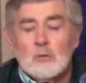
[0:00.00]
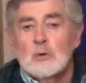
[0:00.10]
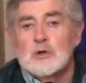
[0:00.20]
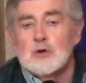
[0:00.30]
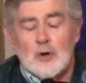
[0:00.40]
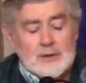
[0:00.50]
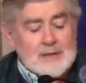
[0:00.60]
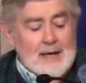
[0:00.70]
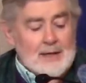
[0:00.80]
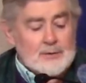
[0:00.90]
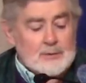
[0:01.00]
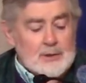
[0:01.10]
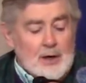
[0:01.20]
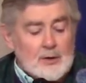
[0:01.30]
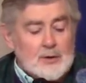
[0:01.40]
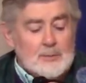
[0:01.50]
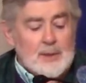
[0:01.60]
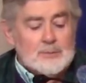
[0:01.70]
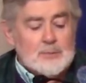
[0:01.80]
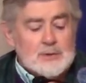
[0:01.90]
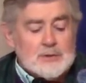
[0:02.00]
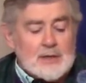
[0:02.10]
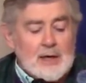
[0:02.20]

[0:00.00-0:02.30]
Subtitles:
We join together in our commitment to